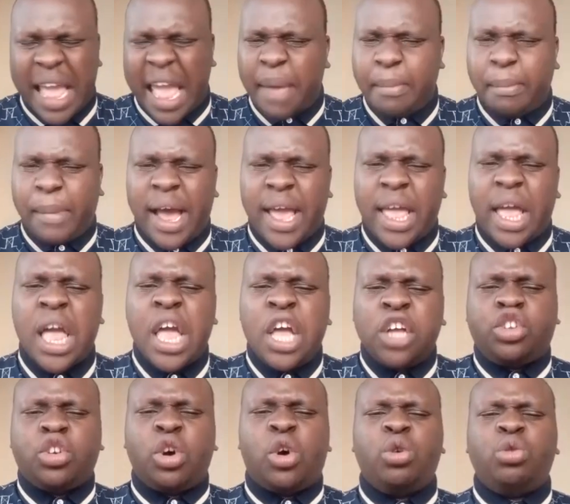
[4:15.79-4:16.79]
Nehemiah
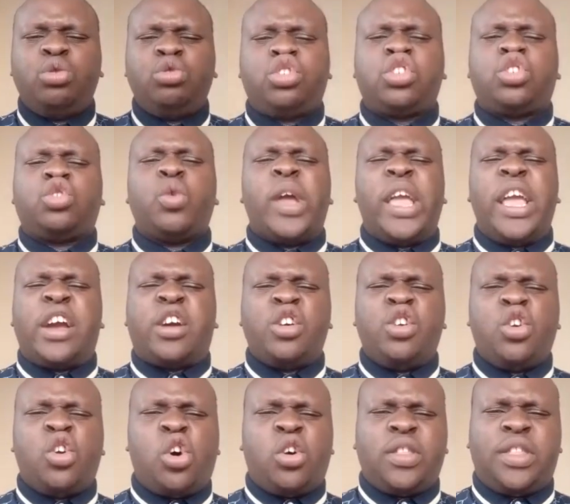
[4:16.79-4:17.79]
chose to
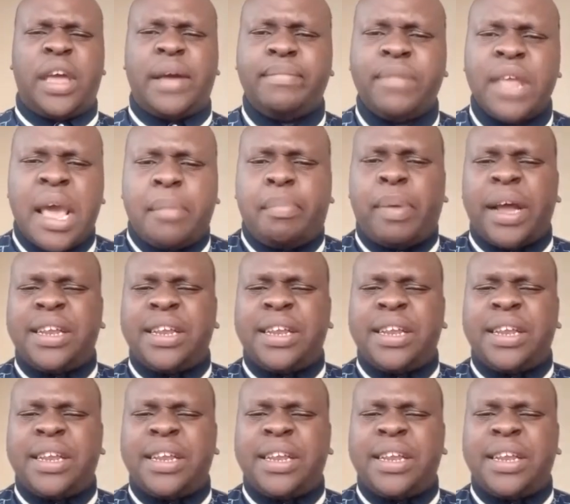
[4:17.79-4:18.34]
ignore them,